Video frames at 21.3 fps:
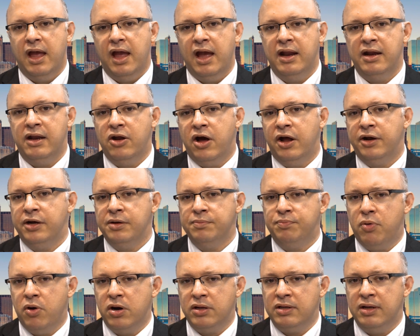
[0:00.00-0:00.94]
And another
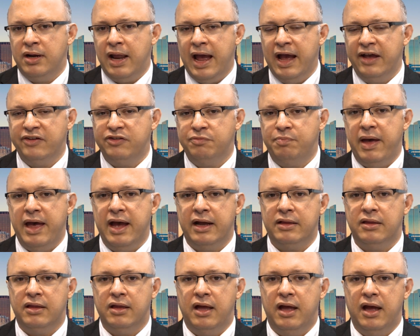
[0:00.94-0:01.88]
important
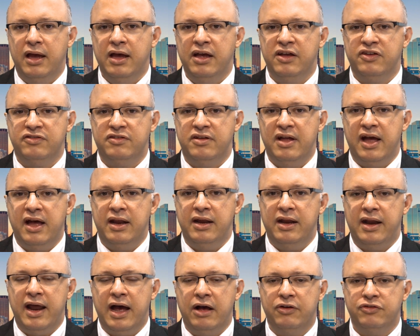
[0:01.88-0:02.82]
aspect is that
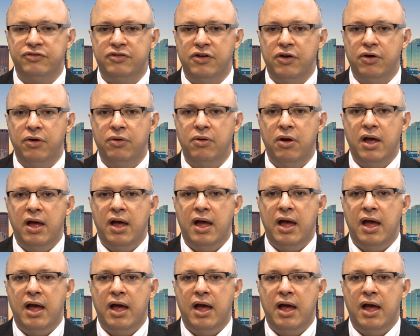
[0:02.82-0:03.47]
it also